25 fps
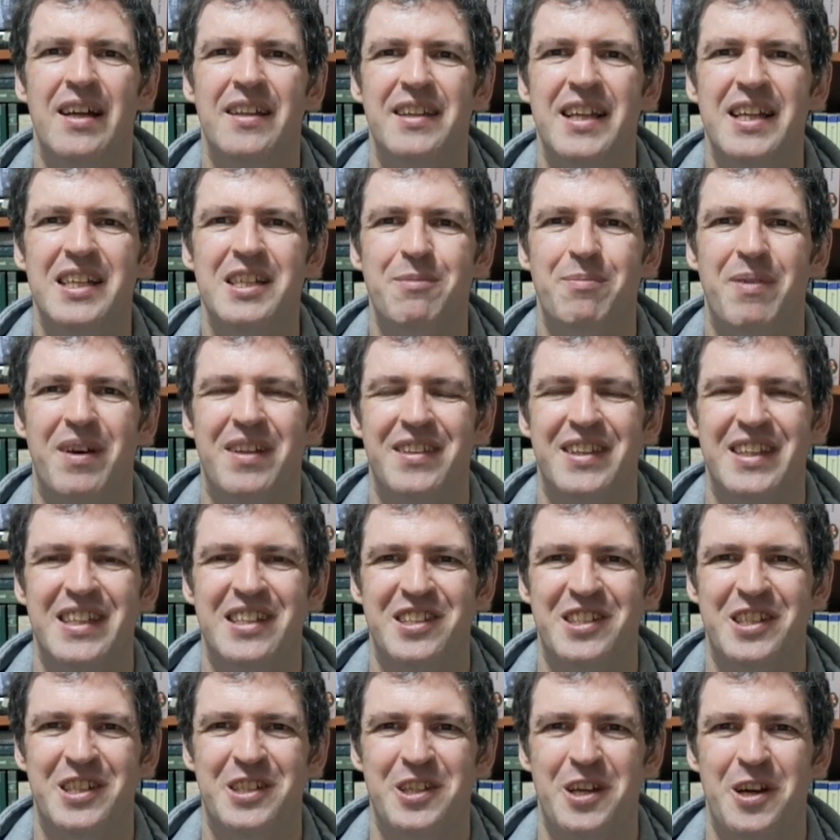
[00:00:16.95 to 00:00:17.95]
this month
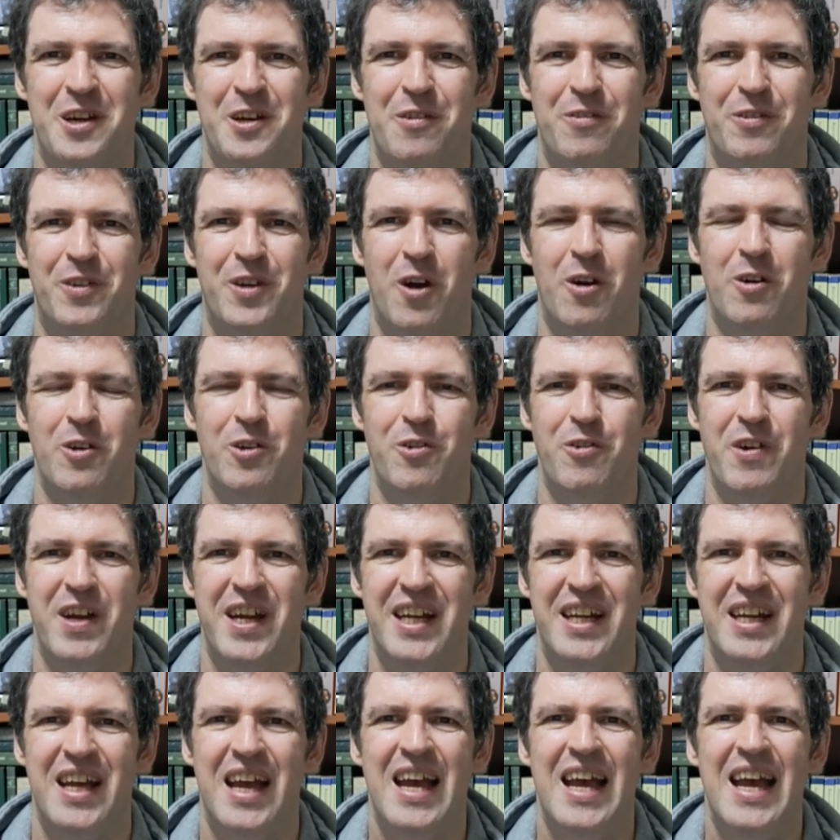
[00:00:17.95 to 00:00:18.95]
it's The Turn of
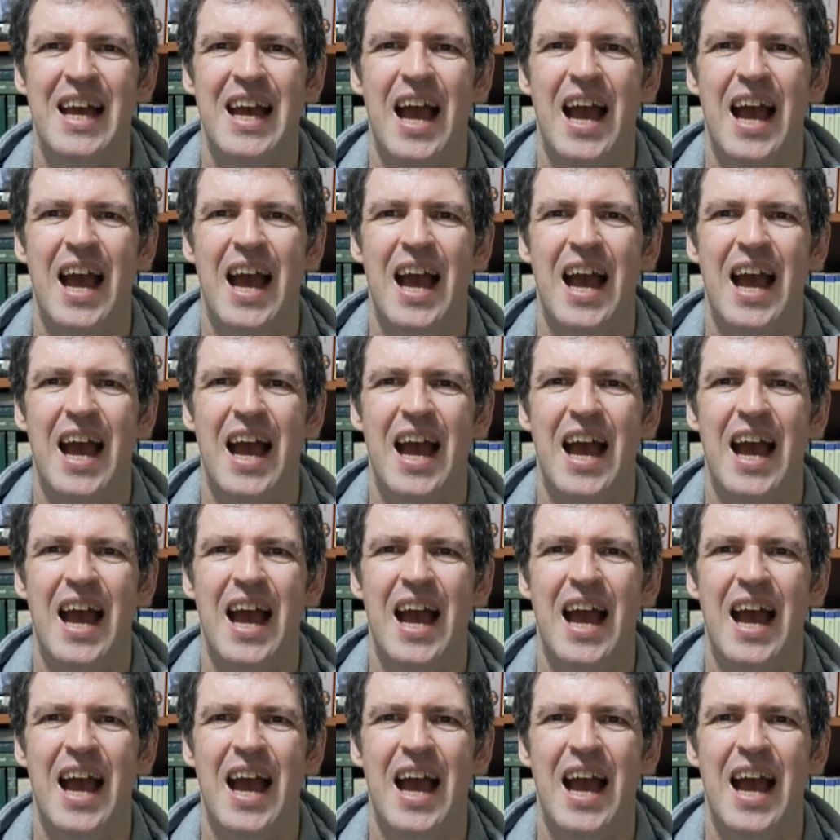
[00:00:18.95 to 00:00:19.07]
Concrete,